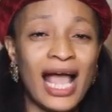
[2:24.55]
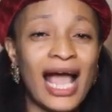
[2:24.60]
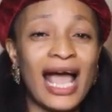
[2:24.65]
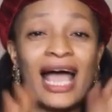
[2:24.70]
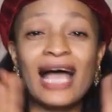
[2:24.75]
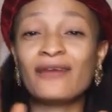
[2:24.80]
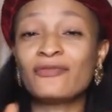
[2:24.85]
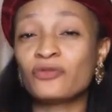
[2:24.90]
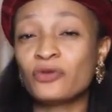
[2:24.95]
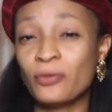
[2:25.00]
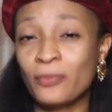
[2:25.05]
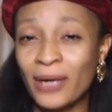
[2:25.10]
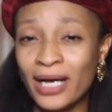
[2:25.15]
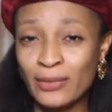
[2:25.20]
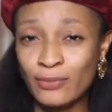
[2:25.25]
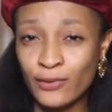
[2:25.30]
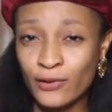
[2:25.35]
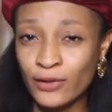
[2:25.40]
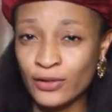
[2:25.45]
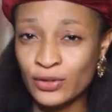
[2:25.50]
I have no
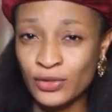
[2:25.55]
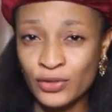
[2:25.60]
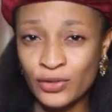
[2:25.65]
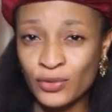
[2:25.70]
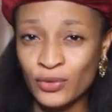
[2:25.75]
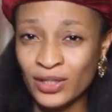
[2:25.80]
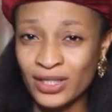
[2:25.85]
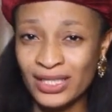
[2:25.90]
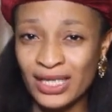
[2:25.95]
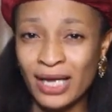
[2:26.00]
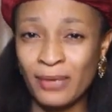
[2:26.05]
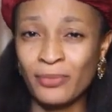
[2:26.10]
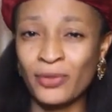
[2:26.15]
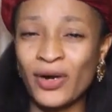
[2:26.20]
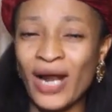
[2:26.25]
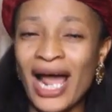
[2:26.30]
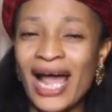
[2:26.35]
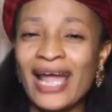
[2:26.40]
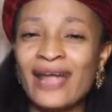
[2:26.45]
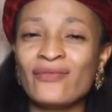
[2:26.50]
bad blood towards her,
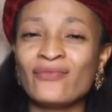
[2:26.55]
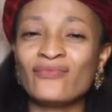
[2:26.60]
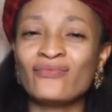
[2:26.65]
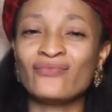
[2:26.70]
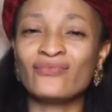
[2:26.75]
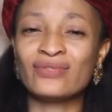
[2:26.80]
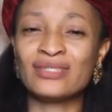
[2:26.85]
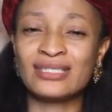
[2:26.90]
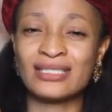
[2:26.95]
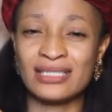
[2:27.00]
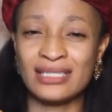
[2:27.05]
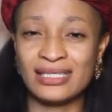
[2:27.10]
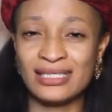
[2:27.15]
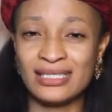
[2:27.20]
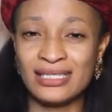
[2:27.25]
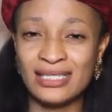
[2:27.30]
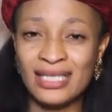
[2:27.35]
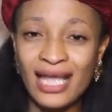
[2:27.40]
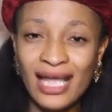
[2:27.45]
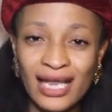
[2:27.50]
but I
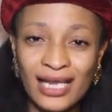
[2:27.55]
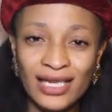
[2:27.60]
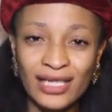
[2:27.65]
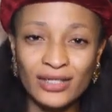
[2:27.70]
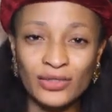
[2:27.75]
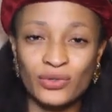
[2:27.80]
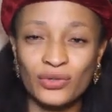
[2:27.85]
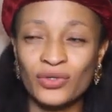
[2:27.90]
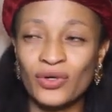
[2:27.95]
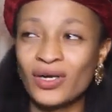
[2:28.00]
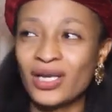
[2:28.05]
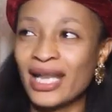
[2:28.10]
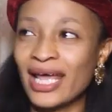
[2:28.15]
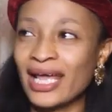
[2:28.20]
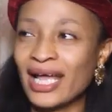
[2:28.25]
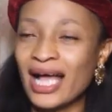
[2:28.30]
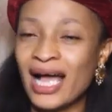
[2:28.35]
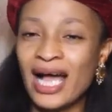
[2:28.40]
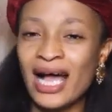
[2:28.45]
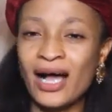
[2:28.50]
sincerely do not
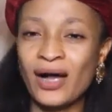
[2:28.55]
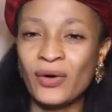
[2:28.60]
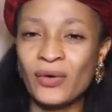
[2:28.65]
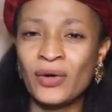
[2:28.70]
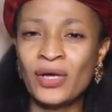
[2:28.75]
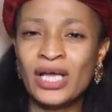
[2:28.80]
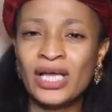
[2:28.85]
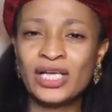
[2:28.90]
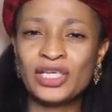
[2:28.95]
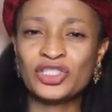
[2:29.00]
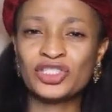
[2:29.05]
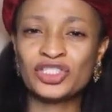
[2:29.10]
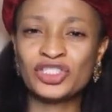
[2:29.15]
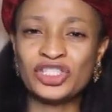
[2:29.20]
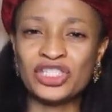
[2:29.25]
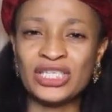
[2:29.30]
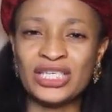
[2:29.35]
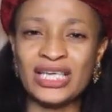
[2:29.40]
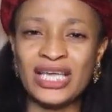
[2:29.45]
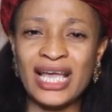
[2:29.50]
like how
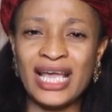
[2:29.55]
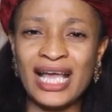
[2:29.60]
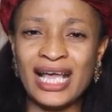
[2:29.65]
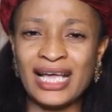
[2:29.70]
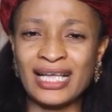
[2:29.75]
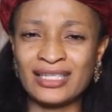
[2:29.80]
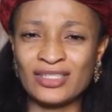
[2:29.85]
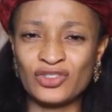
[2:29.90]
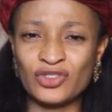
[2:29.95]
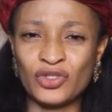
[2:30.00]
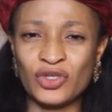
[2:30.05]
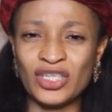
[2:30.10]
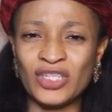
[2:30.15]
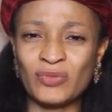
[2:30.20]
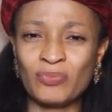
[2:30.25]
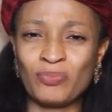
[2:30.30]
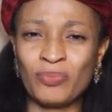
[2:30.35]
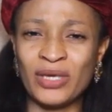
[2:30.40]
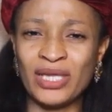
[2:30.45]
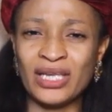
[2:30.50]
she has
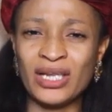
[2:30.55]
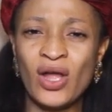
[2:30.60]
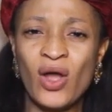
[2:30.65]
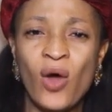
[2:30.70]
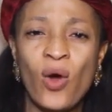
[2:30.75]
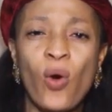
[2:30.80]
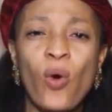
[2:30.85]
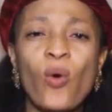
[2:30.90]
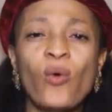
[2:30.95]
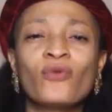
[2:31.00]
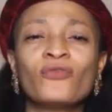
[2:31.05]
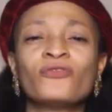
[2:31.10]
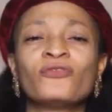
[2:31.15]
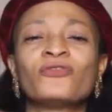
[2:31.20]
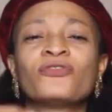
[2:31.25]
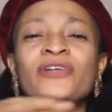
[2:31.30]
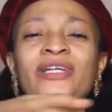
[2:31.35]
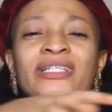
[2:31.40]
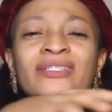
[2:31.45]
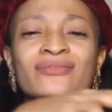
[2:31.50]
just been
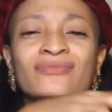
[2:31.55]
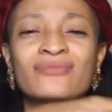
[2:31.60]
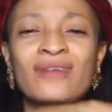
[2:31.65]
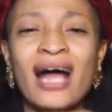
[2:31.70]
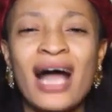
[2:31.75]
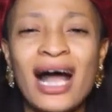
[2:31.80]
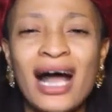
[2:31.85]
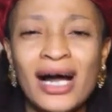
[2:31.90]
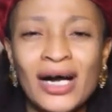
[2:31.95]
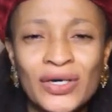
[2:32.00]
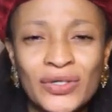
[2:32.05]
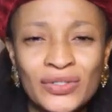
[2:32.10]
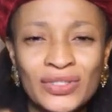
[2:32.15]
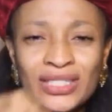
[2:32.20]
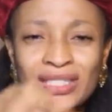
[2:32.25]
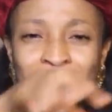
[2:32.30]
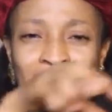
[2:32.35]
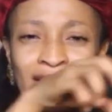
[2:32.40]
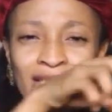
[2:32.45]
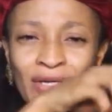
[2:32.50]
hovering
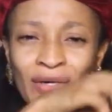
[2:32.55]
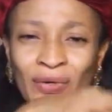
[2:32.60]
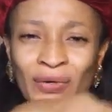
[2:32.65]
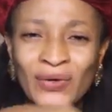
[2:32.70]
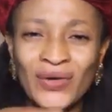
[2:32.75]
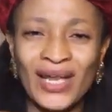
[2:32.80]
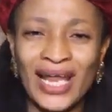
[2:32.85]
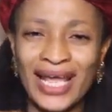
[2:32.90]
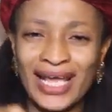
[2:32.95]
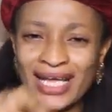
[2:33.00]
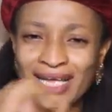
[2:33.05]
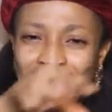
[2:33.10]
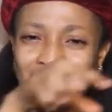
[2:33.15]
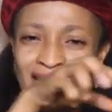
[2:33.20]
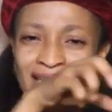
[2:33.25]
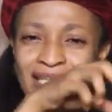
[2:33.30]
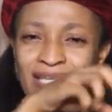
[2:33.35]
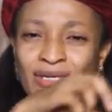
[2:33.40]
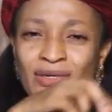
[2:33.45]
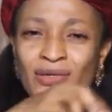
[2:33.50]
round Neo like
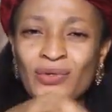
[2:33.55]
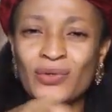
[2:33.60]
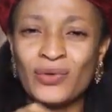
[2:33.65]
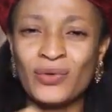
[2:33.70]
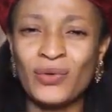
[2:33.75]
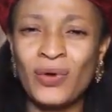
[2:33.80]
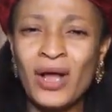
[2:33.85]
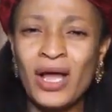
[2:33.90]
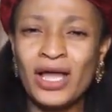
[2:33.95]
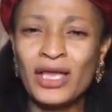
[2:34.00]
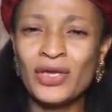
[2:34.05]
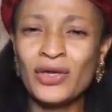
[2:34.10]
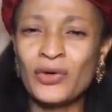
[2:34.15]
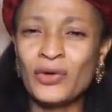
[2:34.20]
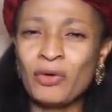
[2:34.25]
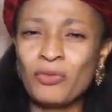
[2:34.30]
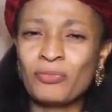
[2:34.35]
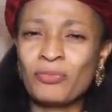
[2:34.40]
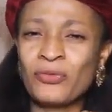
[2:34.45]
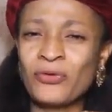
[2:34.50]
an eagle,
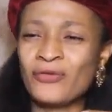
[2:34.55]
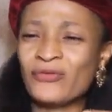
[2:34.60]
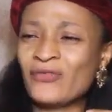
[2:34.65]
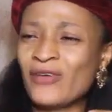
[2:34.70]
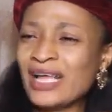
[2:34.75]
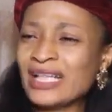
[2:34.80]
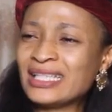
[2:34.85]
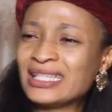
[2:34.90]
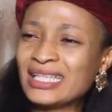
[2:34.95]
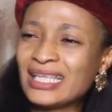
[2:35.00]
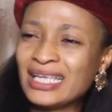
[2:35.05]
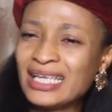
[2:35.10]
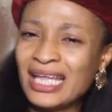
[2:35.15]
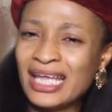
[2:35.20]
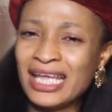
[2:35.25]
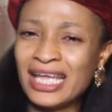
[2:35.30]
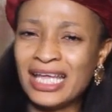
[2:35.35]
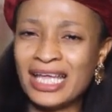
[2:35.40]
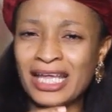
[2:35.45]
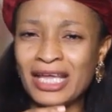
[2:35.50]
you know, preventing
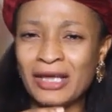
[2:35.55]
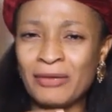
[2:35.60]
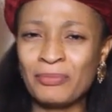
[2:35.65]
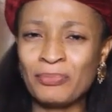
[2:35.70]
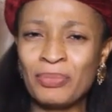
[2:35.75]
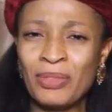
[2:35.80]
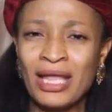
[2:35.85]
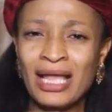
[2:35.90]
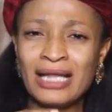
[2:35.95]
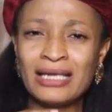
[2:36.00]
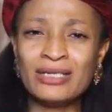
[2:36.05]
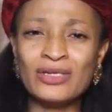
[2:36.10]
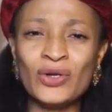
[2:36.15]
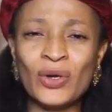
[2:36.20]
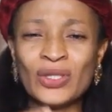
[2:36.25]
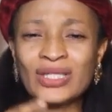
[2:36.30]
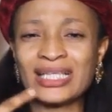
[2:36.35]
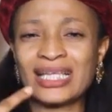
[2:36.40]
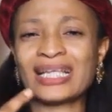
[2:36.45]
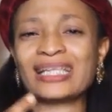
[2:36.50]
him,
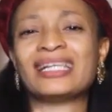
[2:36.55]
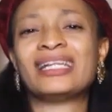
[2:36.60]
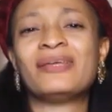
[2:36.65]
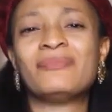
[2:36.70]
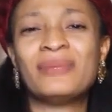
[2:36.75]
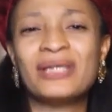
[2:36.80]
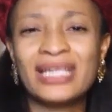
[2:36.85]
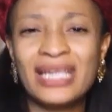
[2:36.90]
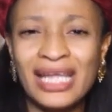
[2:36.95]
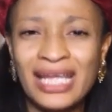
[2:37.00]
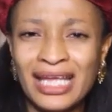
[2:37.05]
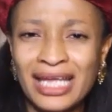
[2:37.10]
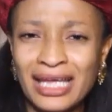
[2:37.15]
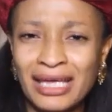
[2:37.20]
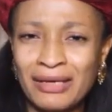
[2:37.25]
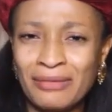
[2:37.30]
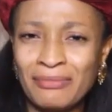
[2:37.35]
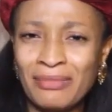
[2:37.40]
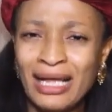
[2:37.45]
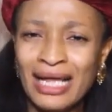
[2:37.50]
not claiming
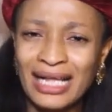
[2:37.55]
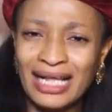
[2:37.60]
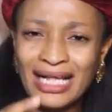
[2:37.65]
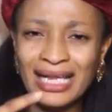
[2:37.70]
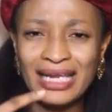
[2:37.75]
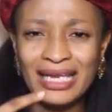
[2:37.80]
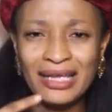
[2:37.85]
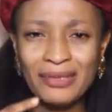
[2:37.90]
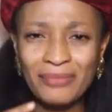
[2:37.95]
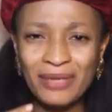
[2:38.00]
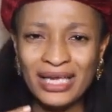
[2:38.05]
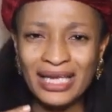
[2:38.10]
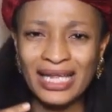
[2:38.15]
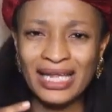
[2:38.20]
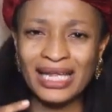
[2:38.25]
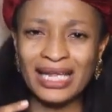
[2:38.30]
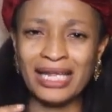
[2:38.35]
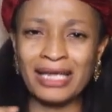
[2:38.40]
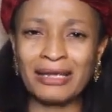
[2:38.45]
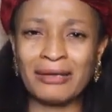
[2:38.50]
him, claiming
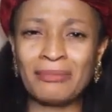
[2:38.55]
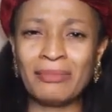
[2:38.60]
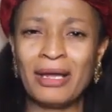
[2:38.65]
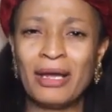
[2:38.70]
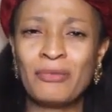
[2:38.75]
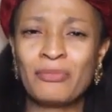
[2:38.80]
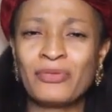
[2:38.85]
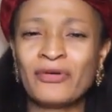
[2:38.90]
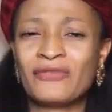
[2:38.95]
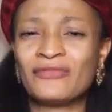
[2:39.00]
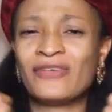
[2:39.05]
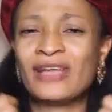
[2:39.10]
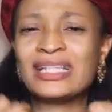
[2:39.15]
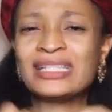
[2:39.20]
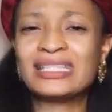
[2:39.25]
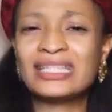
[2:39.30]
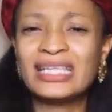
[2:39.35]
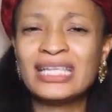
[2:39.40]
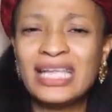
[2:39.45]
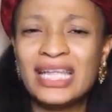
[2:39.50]
him,
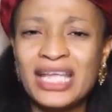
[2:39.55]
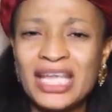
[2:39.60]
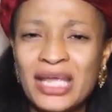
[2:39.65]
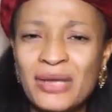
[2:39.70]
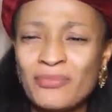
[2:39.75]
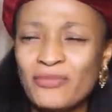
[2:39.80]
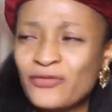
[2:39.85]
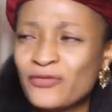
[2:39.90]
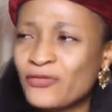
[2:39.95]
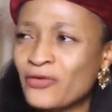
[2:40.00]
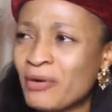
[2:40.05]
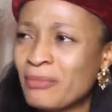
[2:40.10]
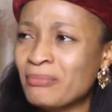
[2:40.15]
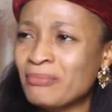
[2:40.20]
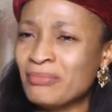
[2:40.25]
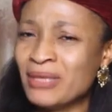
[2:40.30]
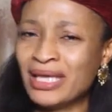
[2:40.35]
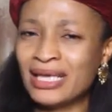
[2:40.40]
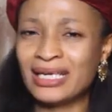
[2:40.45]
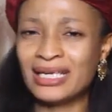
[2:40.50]
preventing him
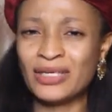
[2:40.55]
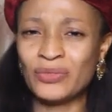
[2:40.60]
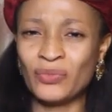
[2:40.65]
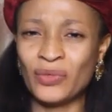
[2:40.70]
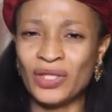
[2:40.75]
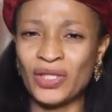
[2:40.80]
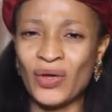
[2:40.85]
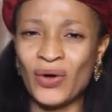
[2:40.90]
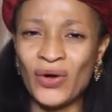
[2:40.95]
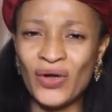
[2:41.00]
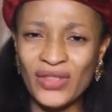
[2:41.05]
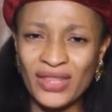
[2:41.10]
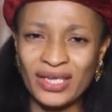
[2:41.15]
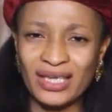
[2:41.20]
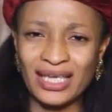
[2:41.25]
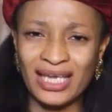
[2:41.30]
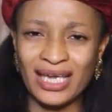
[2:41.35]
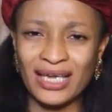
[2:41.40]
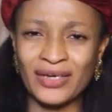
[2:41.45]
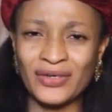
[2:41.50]
from mingling with the
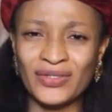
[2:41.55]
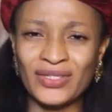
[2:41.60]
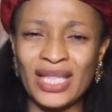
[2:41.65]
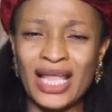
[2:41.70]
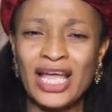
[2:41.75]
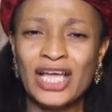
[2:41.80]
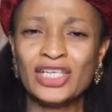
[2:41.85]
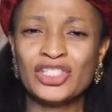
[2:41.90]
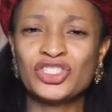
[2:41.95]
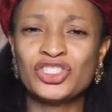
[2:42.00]
other girls.